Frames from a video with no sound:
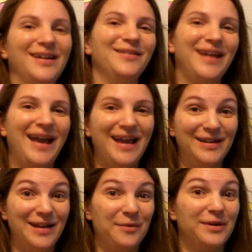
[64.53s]

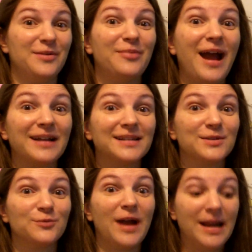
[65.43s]
Okay, now we're going to
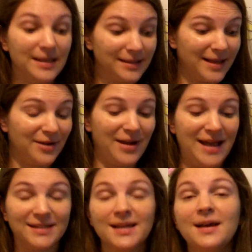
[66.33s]
practice writing the letter
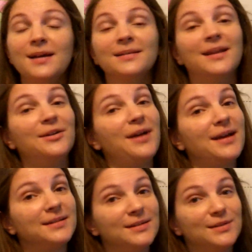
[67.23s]
S. Letter
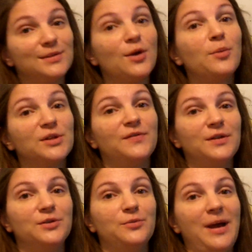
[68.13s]
S is so much
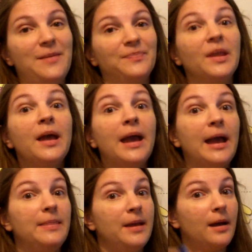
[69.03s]
fun to write.
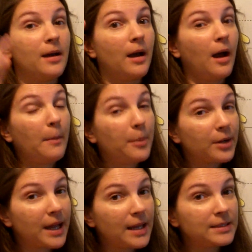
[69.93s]
And the
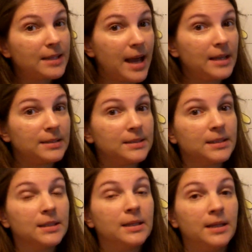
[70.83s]
uppercase
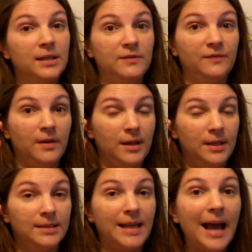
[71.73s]
S is
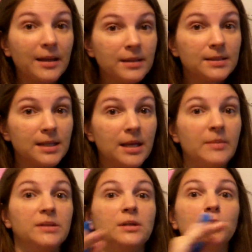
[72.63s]
exactly the
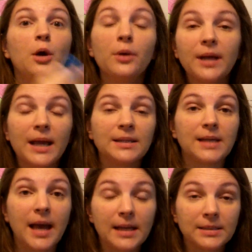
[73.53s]
same as the lowercase
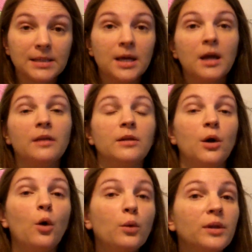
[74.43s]
s.
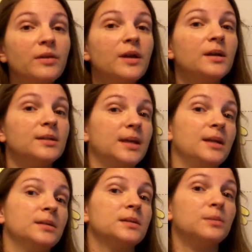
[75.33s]
The only thing is
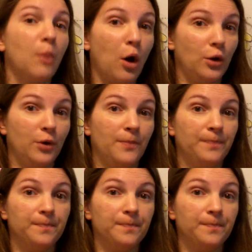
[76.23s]
that it's smaller.